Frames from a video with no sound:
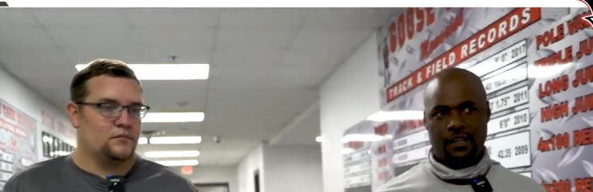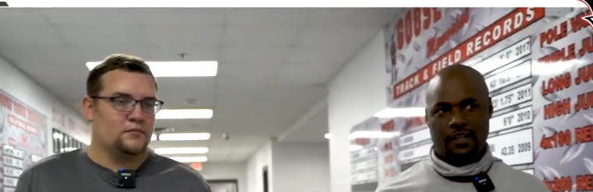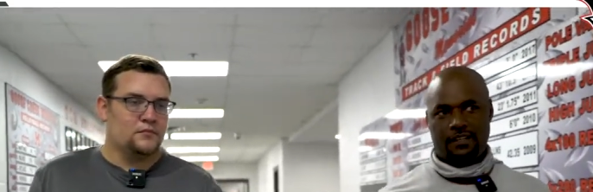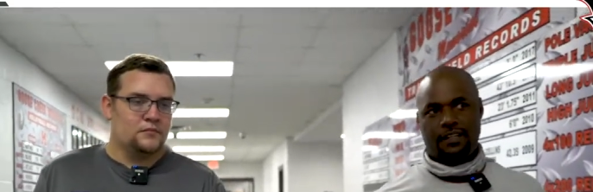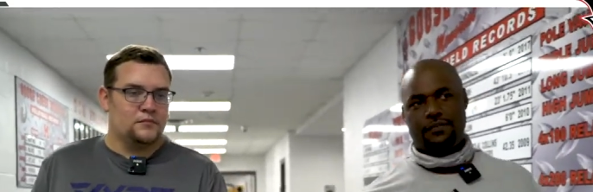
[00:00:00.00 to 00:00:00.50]

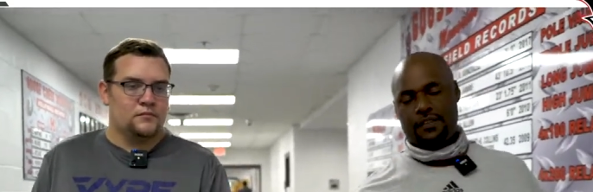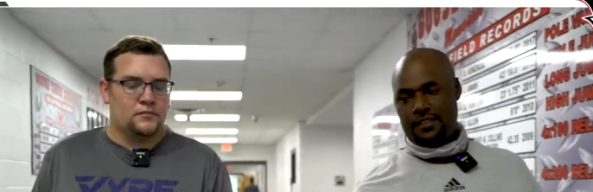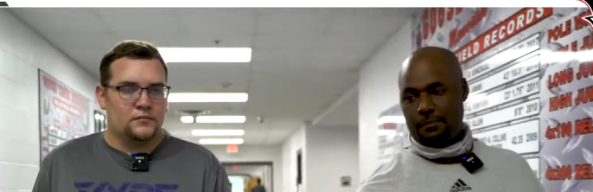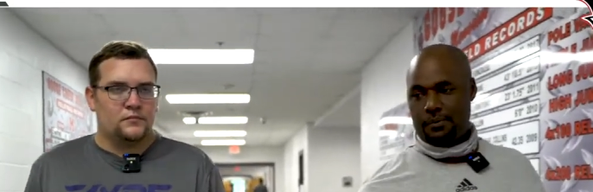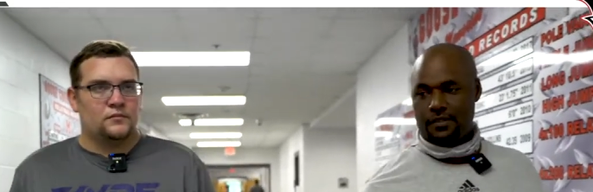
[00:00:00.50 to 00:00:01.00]
Speaker 1: a
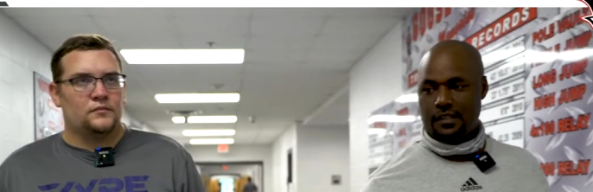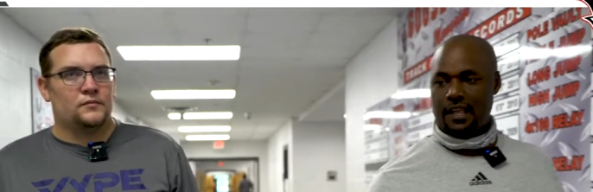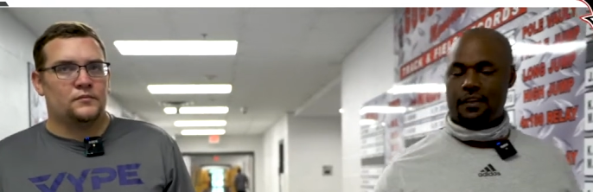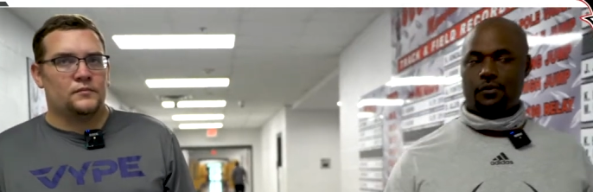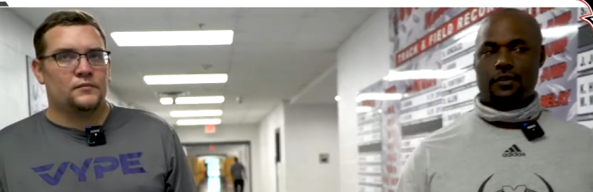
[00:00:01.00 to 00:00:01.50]
defense that puts a
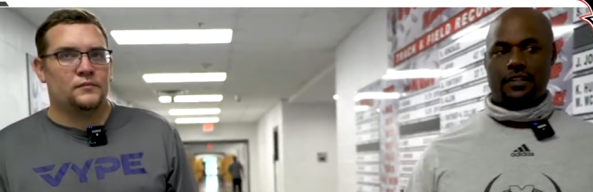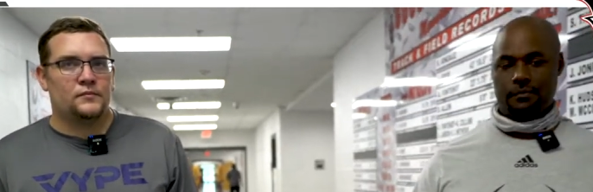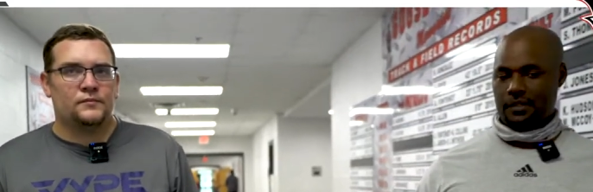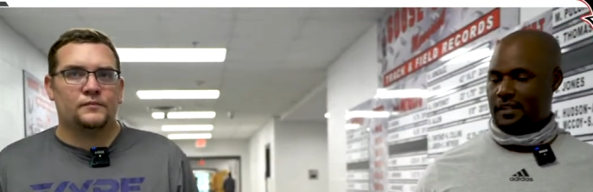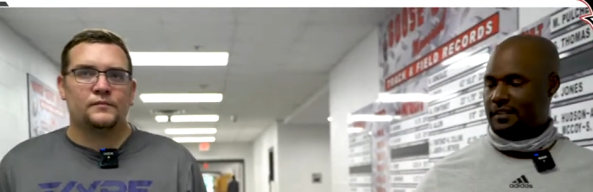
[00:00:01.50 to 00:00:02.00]
lot on
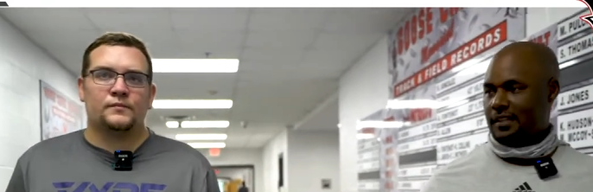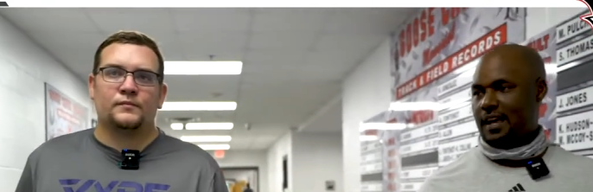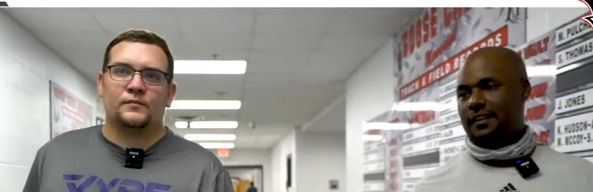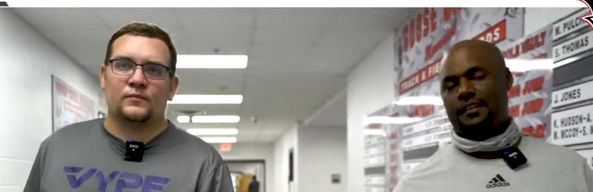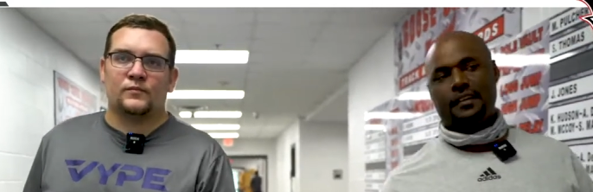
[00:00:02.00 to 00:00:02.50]
him to get us
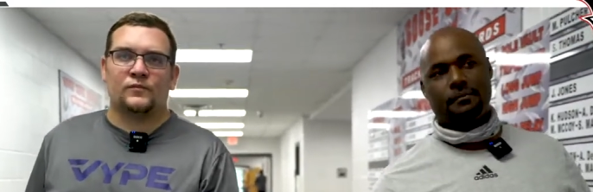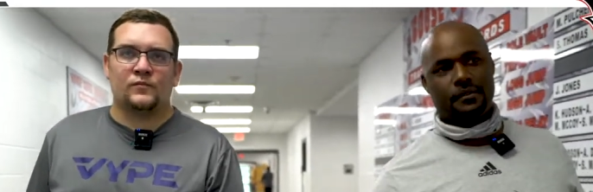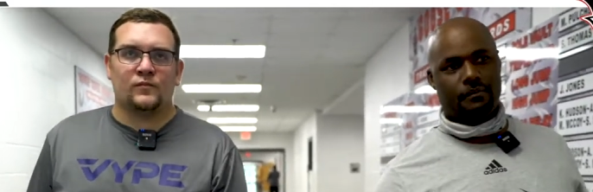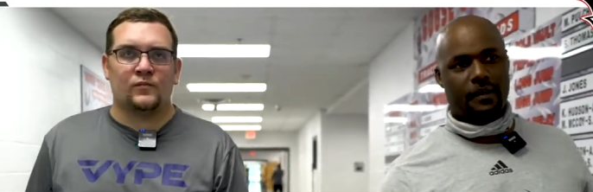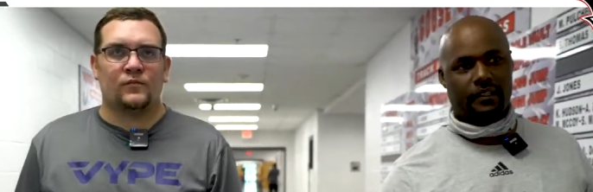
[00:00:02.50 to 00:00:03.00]
lined
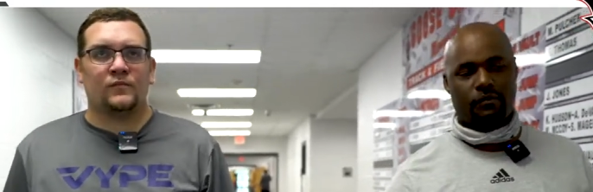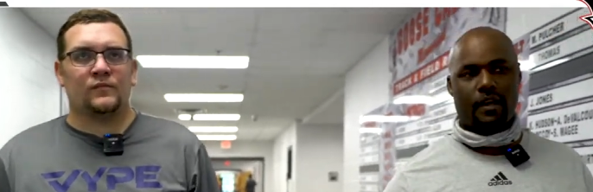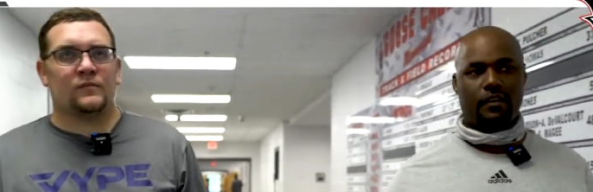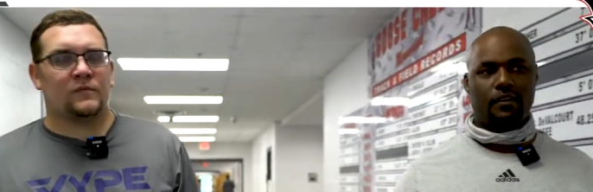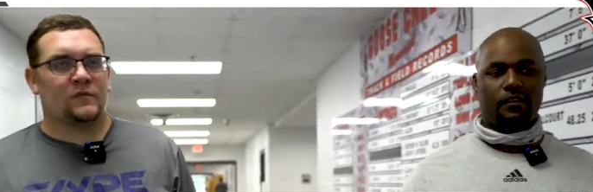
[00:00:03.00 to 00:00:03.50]
up to make the
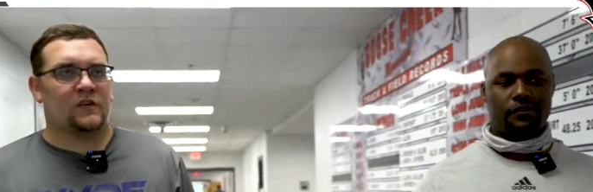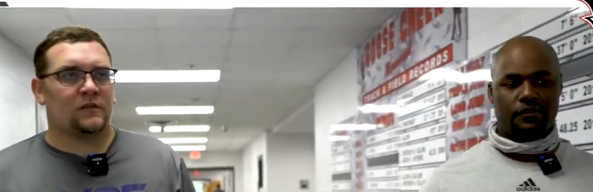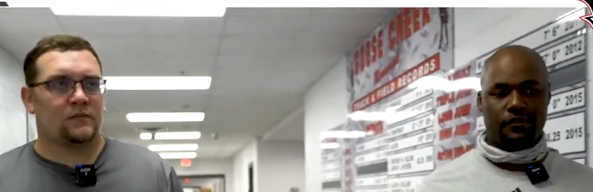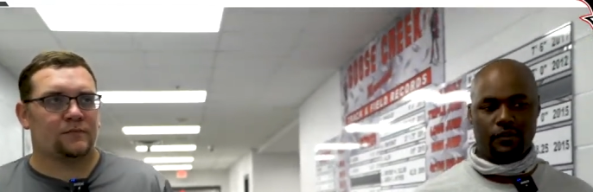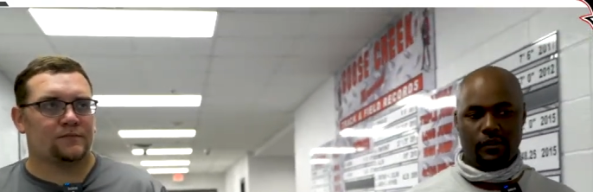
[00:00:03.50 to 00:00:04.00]
right calls.
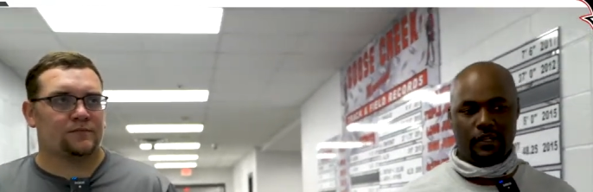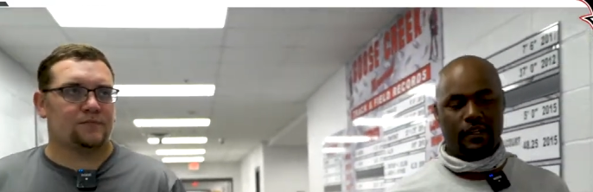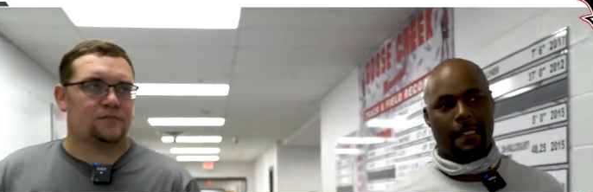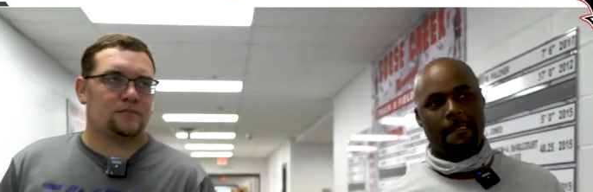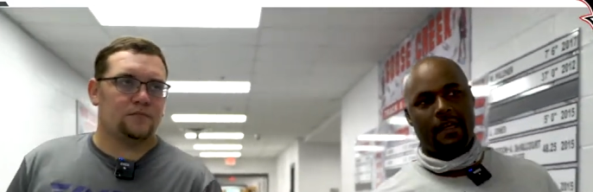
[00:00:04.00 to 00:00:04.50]
So uh,
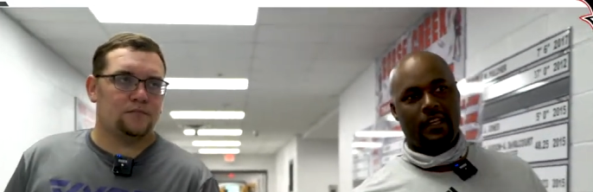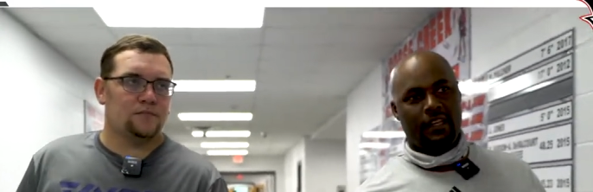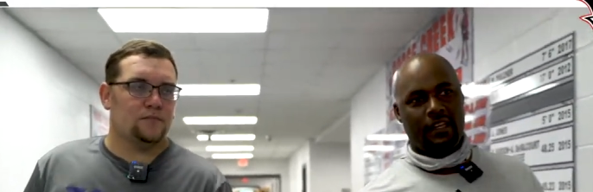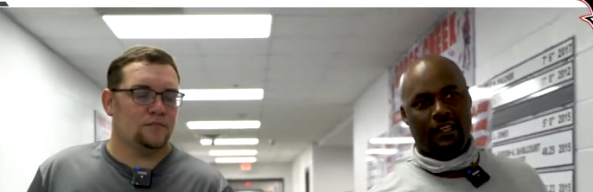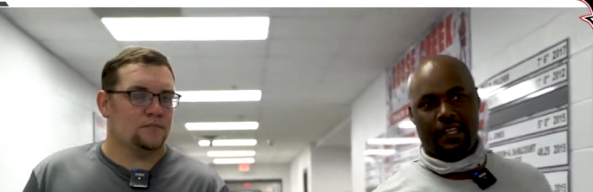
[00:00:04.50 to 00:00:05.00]

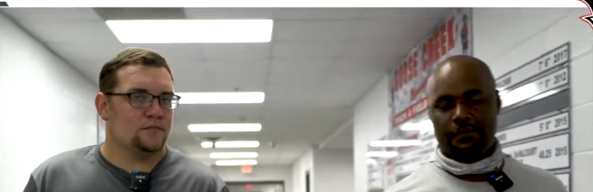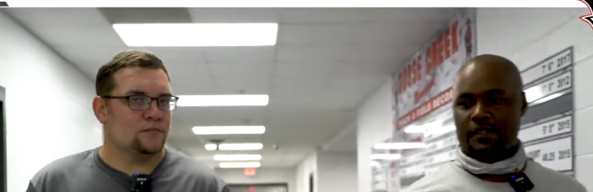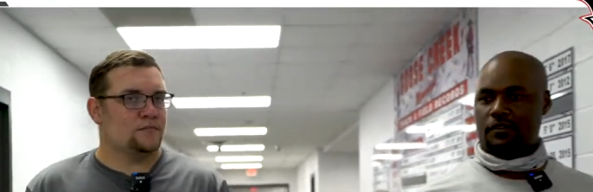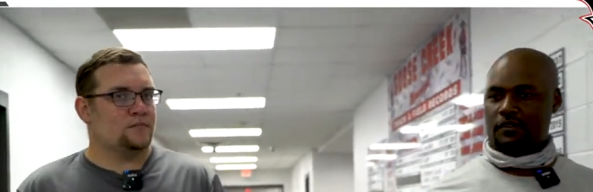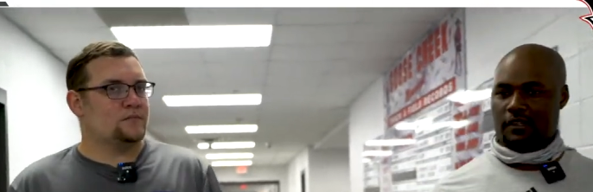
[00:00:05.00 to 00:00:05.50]
he
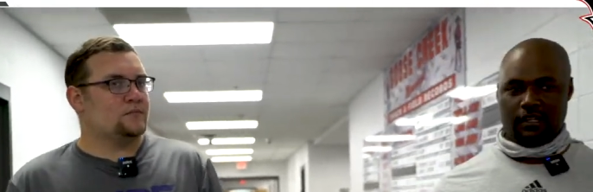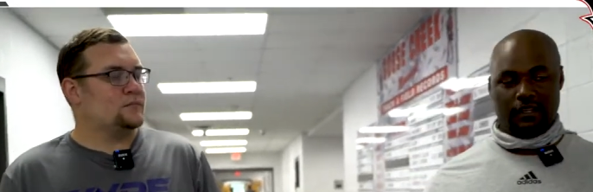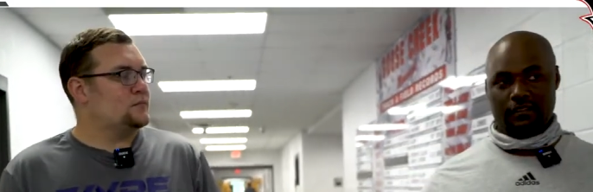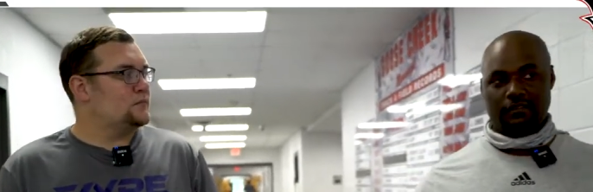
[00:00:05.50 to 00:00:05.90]
keeps us uh,